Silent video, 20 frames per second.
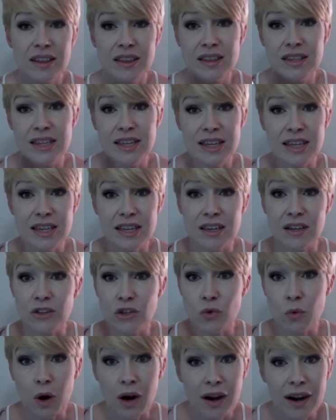the
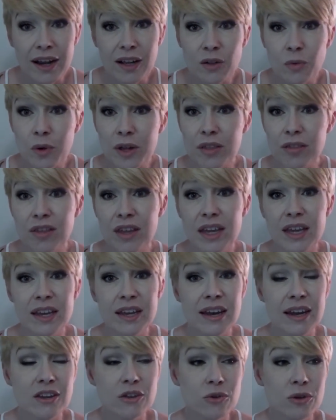URL with
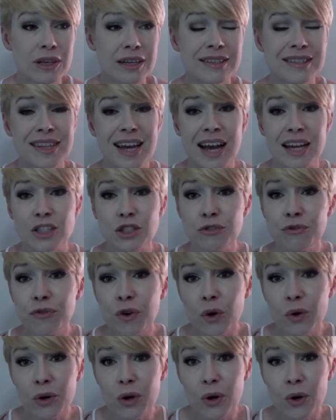it, you can attach
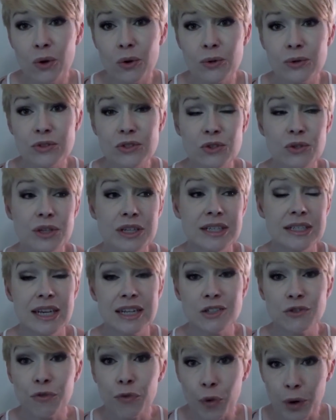photos, you can
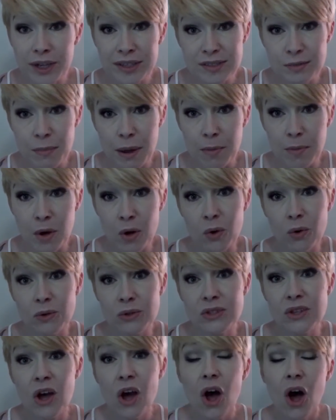attach voice
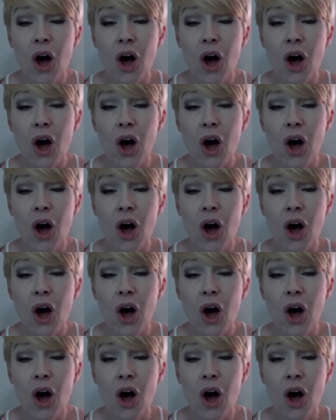memos,